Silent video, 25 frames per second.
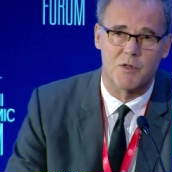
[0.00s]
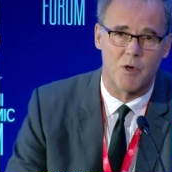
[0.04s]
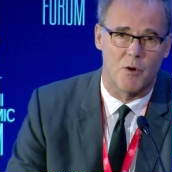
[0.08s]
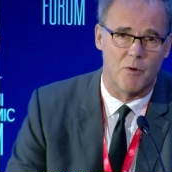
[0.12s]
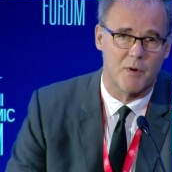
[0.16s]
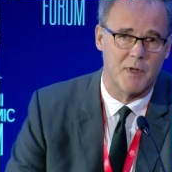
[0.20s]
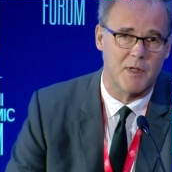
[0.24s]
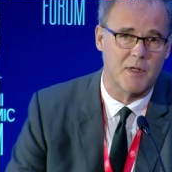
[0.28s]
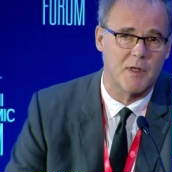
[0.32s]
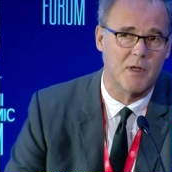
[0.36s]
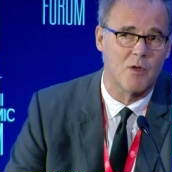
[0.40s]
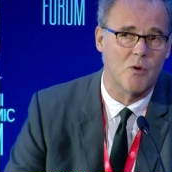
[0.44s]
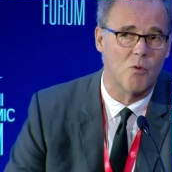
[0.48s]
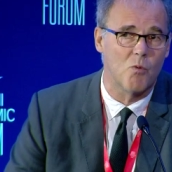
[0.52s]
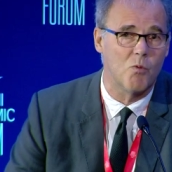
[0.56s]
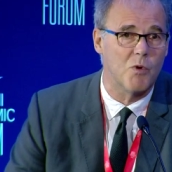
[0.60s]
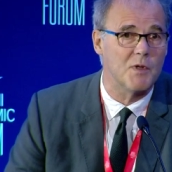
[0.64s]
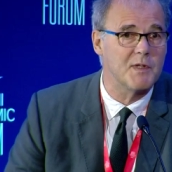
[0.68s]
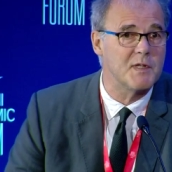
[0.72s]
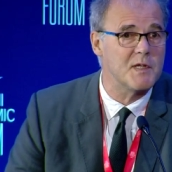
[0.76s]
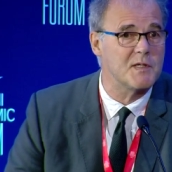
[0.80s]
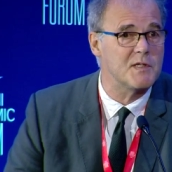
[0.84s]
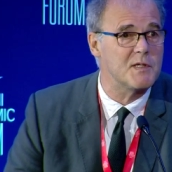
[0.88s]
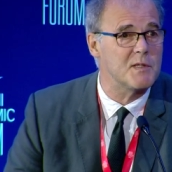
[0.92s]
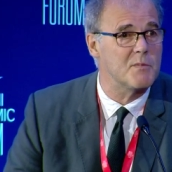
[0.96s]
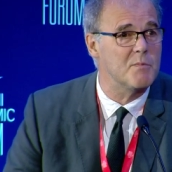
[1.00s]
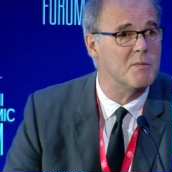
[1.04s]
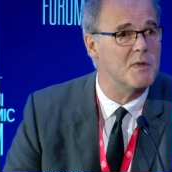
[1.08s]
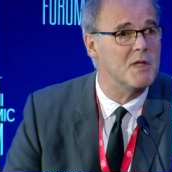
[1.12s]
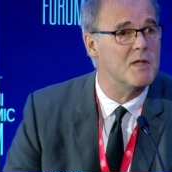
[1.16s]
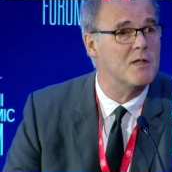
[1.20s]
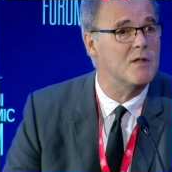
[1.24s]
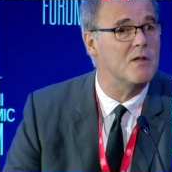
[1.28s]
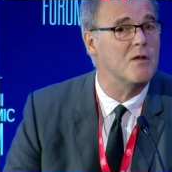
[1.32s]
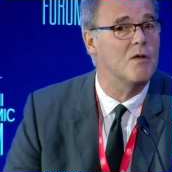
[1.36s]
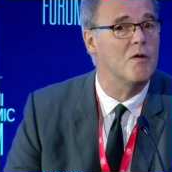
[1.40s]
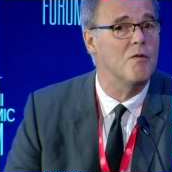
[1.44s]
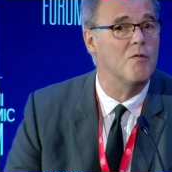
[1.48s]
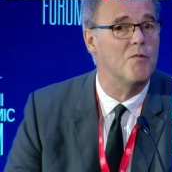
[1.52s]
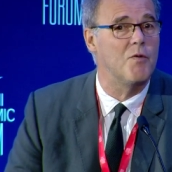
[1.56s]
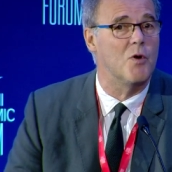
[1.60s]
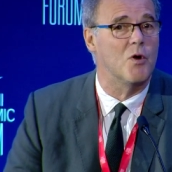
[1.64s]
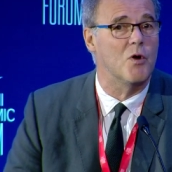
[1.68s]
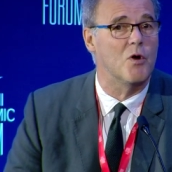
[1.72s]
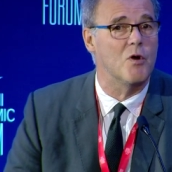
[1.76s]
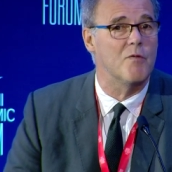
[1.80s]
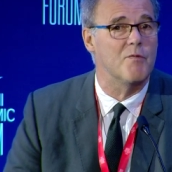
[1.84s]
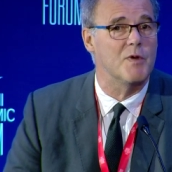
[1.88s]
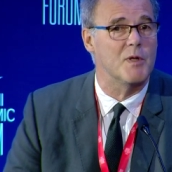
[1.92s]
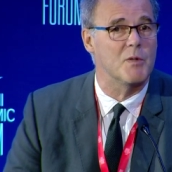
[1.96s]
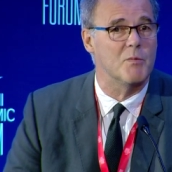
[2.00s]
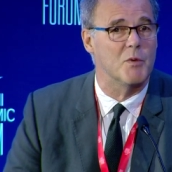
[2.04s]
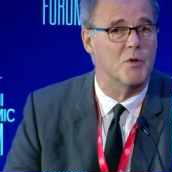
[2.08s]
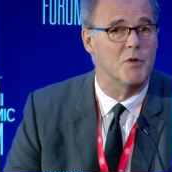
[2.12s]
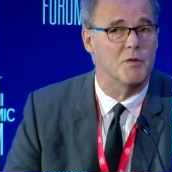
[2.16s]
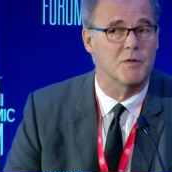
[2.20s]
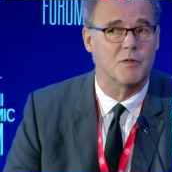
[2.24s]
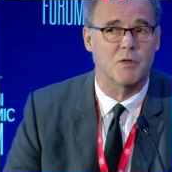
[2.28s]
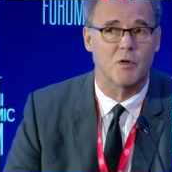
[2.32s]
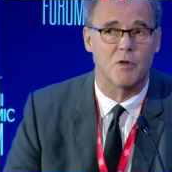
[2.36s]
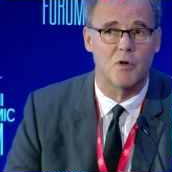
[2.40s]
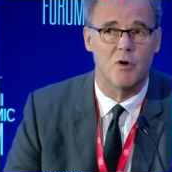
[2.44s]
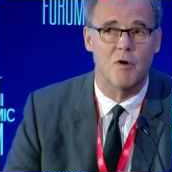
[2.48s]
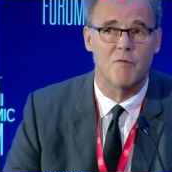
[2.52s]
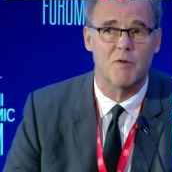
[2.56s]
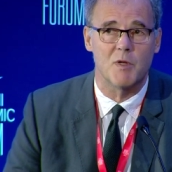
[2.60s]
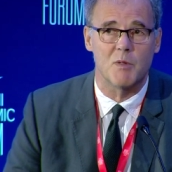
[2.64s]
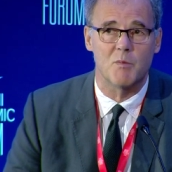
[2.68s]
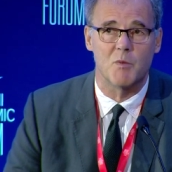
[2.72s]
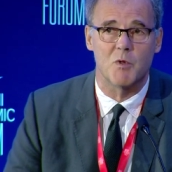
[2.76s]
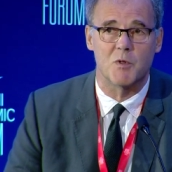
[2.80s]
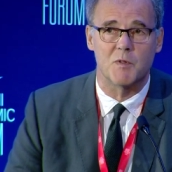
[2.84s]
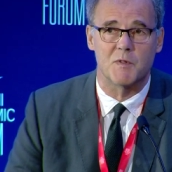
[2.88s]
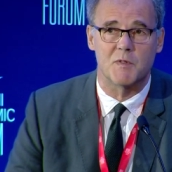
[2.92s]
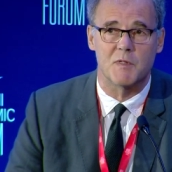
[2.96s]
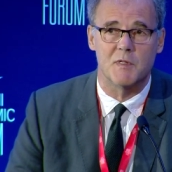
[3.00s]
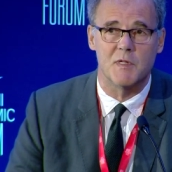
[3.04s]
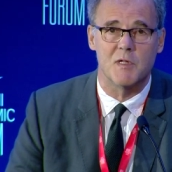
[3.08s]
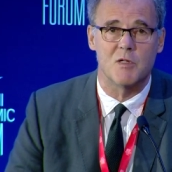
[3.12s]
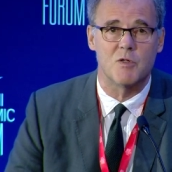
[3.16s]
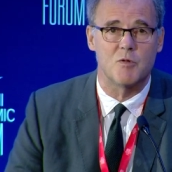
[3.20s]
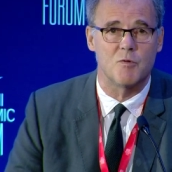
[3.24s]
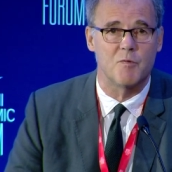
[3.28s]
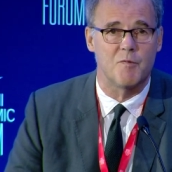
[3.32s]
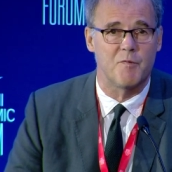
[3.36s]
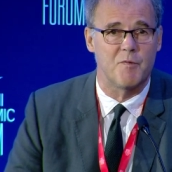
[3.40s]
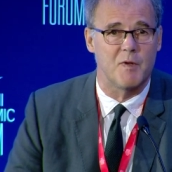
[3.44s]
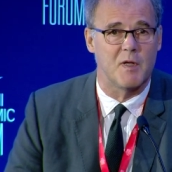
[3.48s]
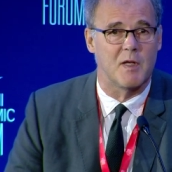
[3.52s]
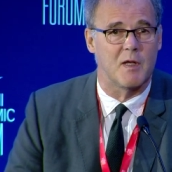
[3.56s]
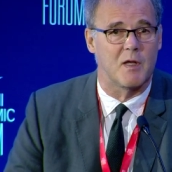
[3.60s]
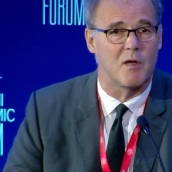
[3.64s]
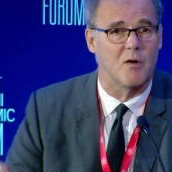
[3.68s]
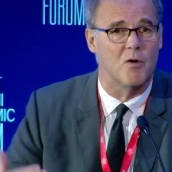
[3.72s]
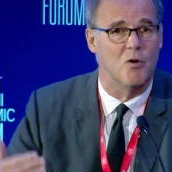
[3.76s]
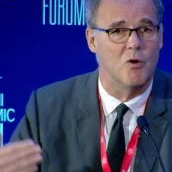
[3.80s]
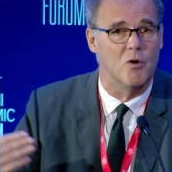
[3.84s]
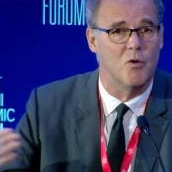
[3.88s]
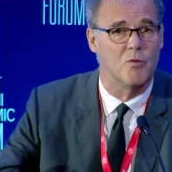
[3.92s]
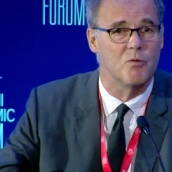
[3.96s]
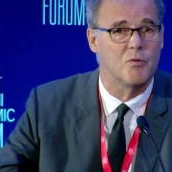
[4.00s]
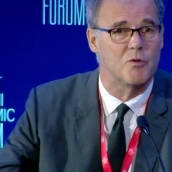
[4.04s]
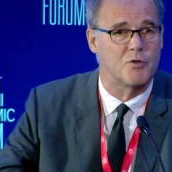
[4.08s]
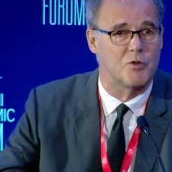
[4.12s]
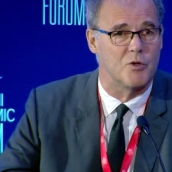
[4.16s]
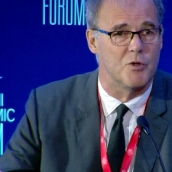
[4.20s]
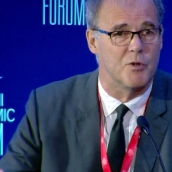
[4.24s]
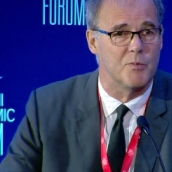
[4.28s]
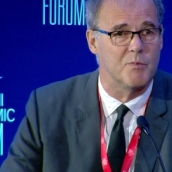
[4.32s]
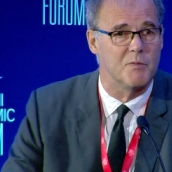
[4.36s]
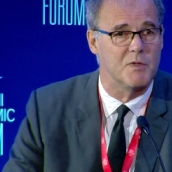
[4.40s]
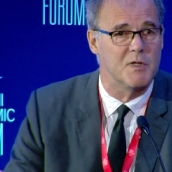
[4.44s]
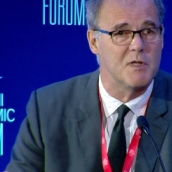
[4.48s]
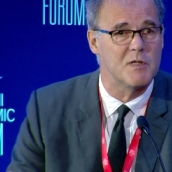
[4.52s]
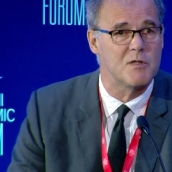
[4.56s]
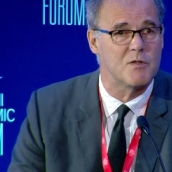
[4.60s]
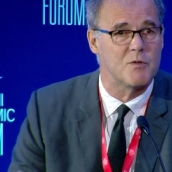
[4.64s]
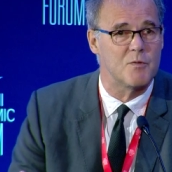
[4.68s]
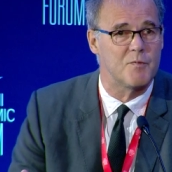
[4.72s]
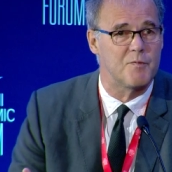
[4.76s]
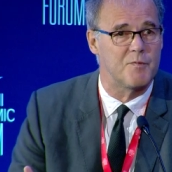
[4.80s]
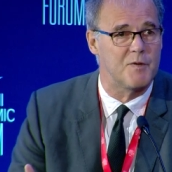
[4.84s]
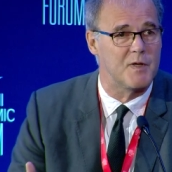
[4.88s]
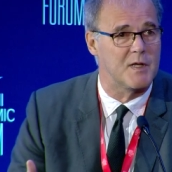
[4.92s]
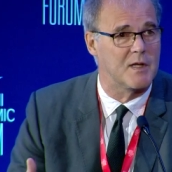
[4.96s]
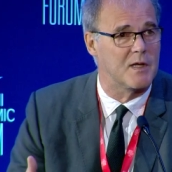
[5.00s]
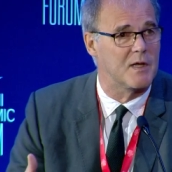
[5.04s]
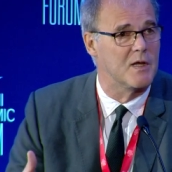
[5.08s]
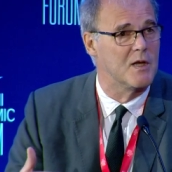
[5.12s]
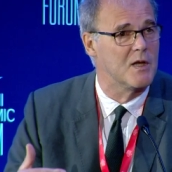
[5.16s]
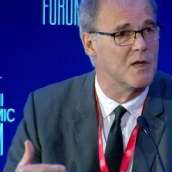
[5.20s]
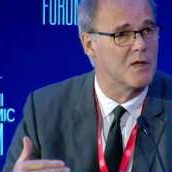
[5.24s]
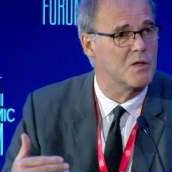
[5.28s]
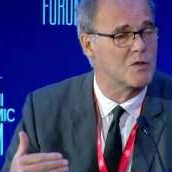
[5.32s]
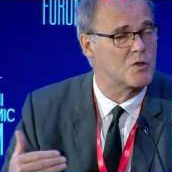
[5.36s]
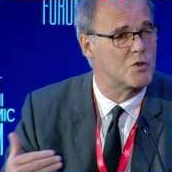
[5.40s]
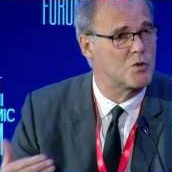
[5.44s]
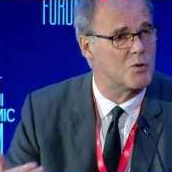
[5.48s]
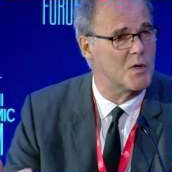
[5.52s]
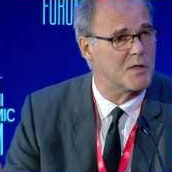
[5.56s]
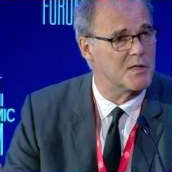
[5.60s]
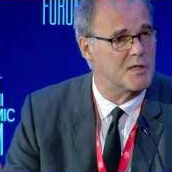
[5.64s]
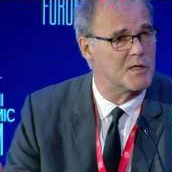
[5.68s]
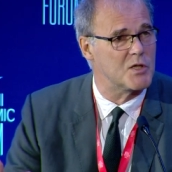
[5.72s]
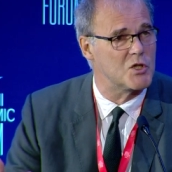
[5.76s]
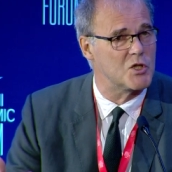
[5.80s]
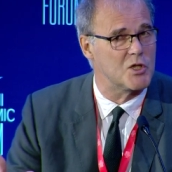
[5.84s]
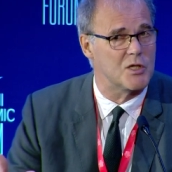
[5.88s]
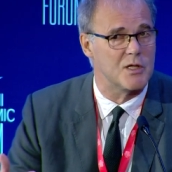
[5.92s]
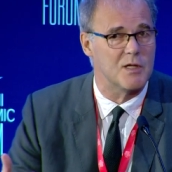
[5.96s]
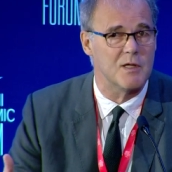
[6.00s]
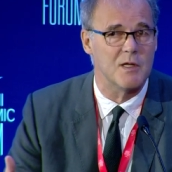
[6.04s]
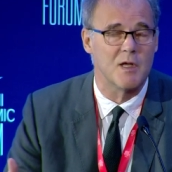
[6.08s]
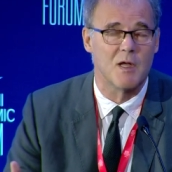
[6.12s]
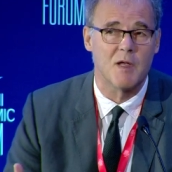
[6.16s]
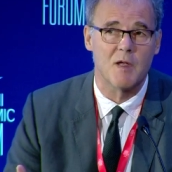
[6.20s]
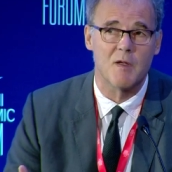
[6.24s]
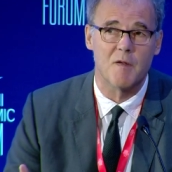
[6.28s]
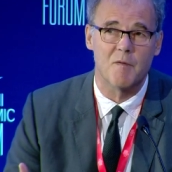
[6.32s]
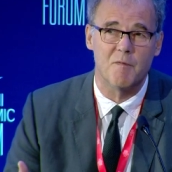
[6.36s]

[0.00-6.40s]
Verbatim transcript: sorry, what does it mean for governments? Governments need to think long term, need to think strategy.